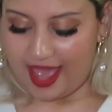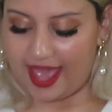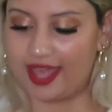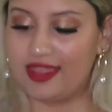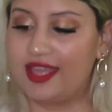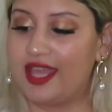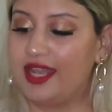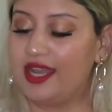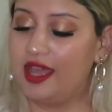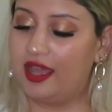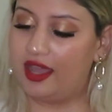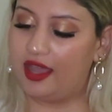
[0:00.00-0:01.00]
And then,
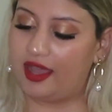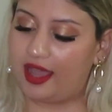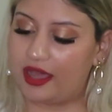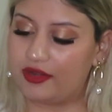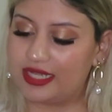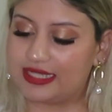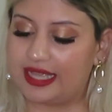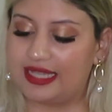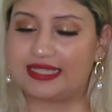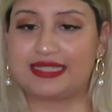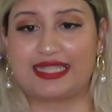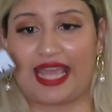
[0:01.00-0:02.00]
how do I say
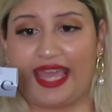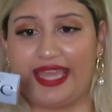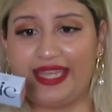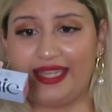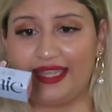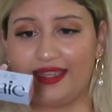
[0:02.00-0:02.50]
it? Say.